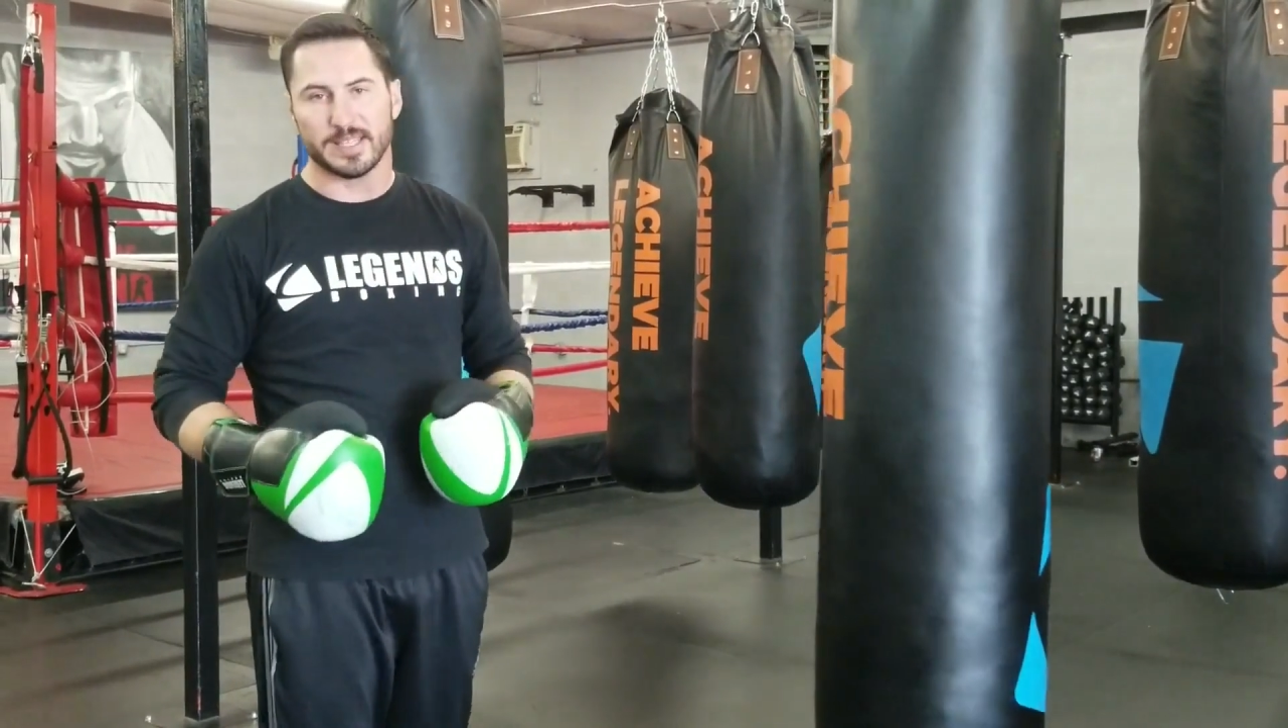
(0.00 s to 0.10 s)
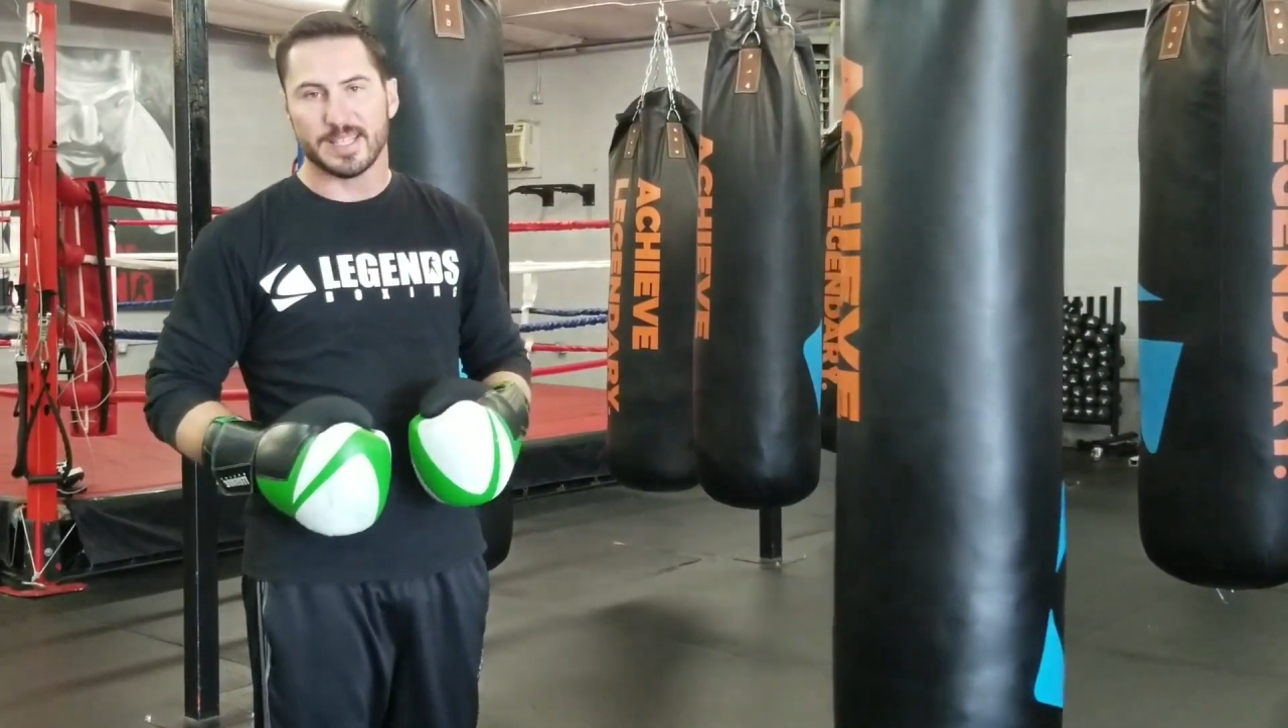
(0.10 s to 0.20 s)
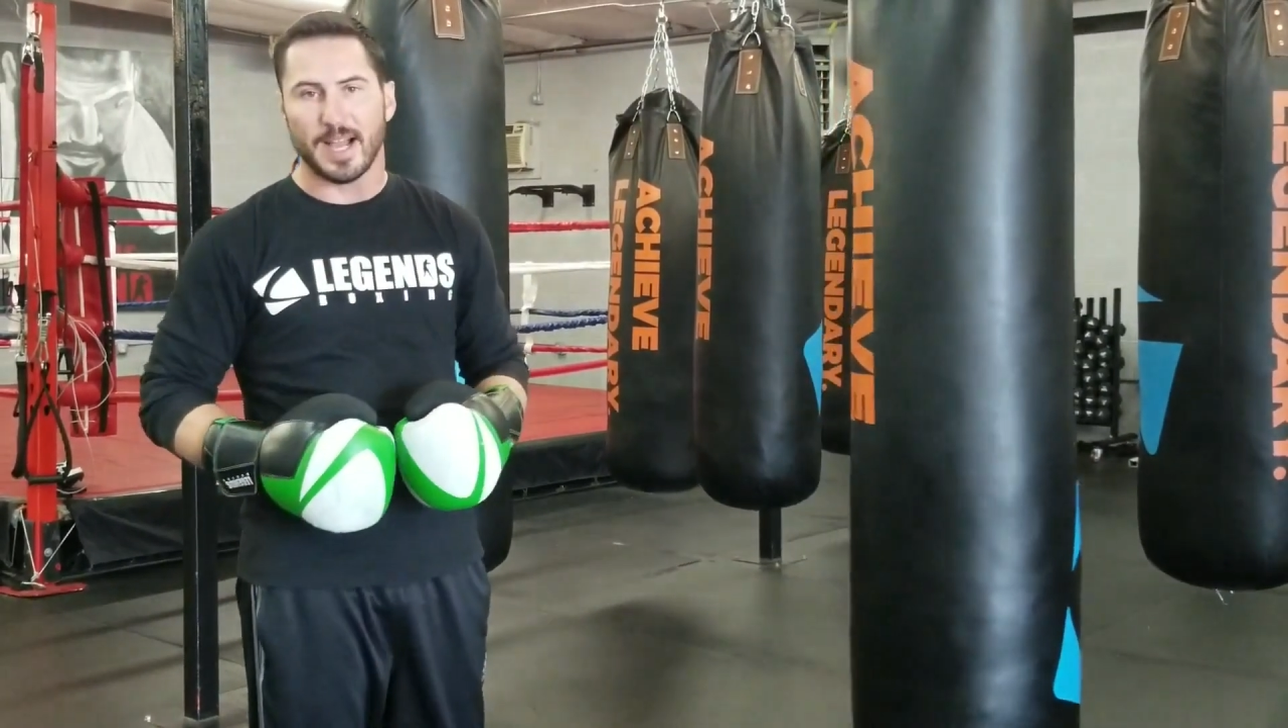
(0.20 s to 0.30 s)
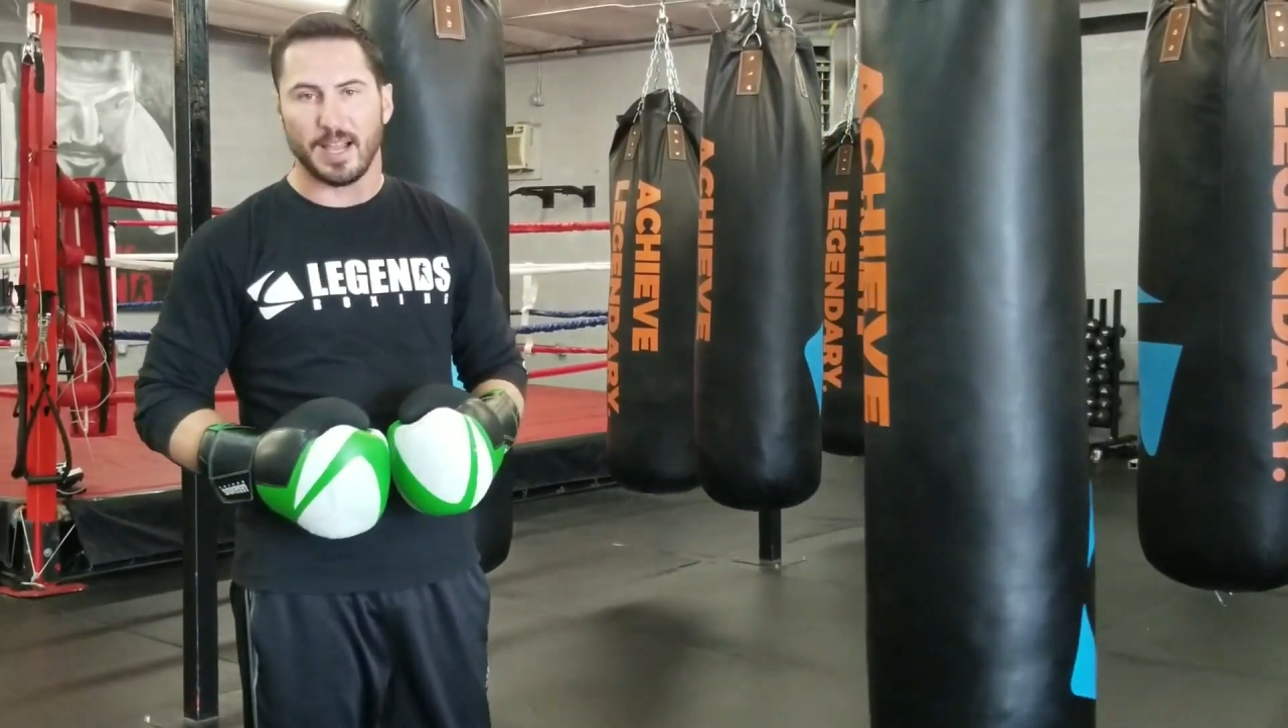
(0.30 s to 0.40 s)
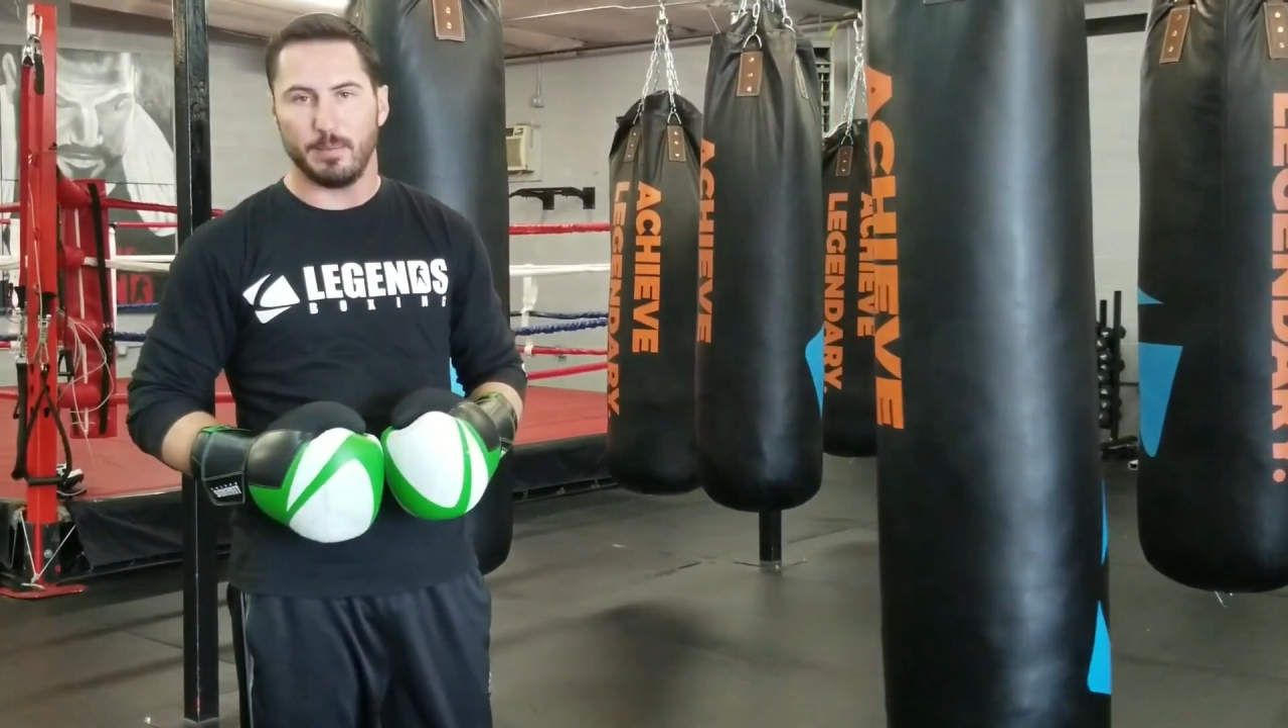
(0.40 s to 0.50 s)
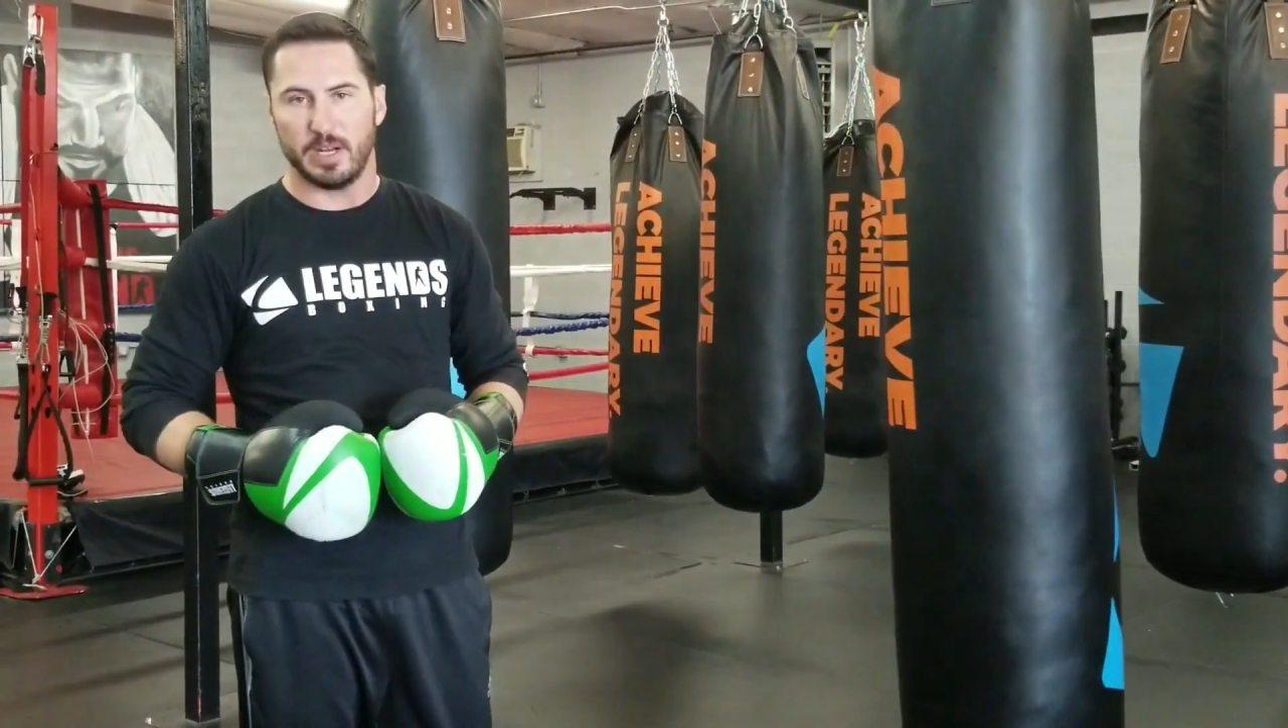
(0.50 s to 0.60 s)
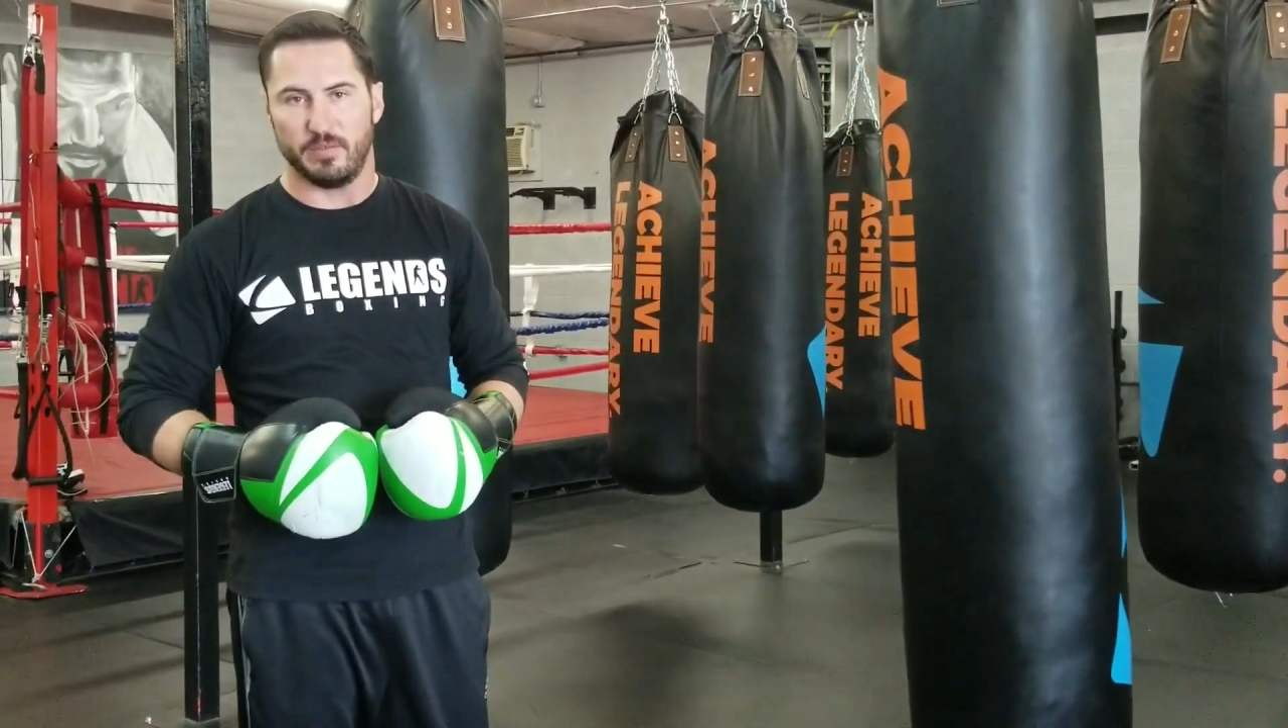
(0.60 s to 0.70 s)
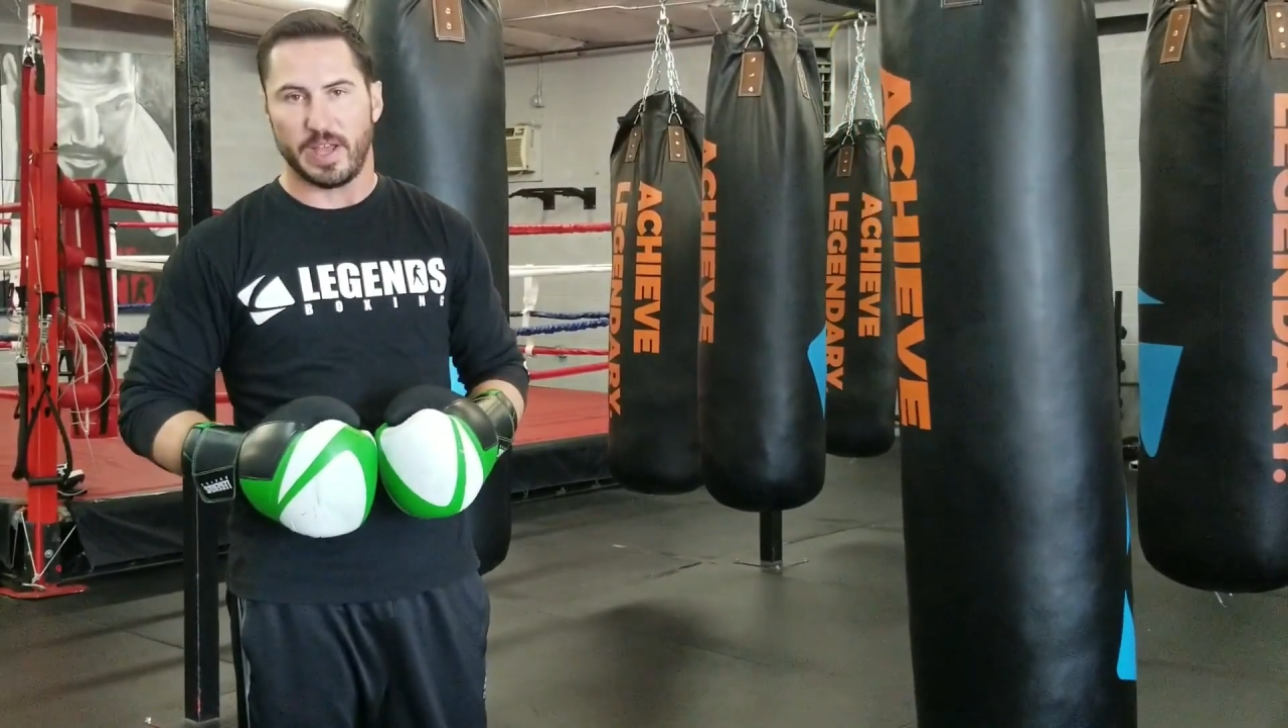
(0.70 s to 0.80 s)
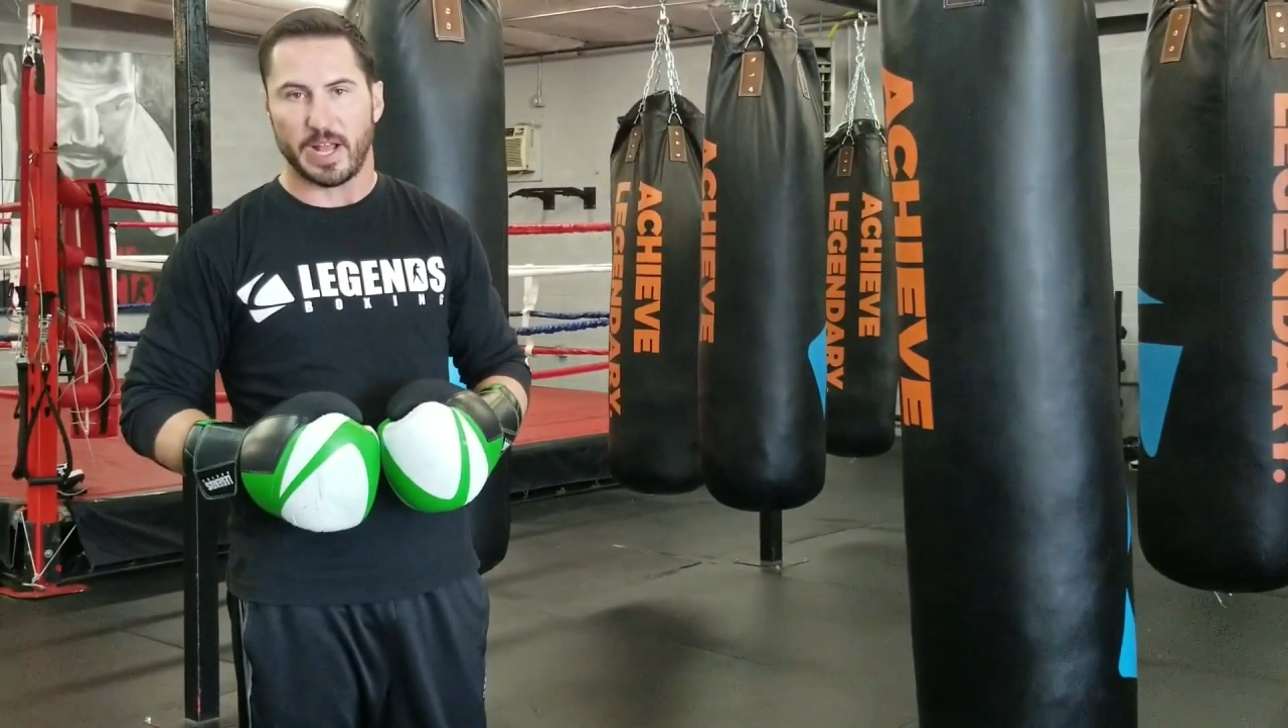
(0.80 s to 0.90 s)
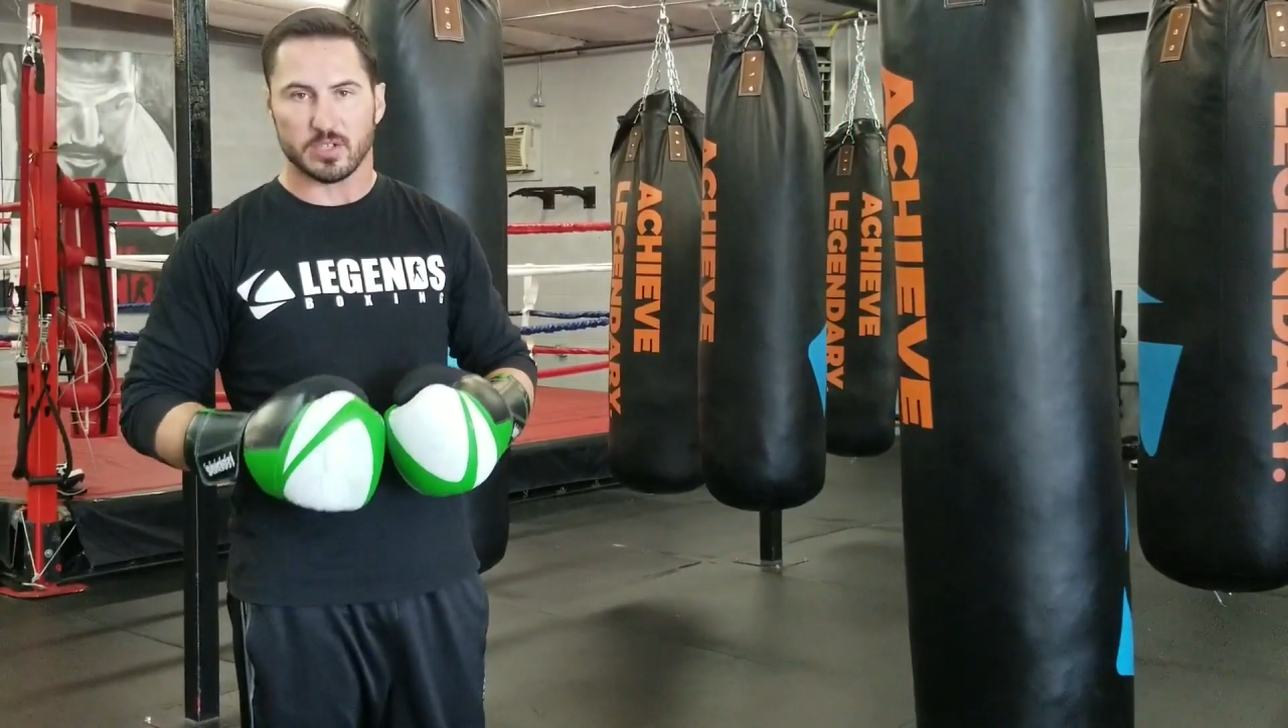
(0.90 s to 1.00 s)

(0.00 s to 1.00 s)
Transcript: timing of that.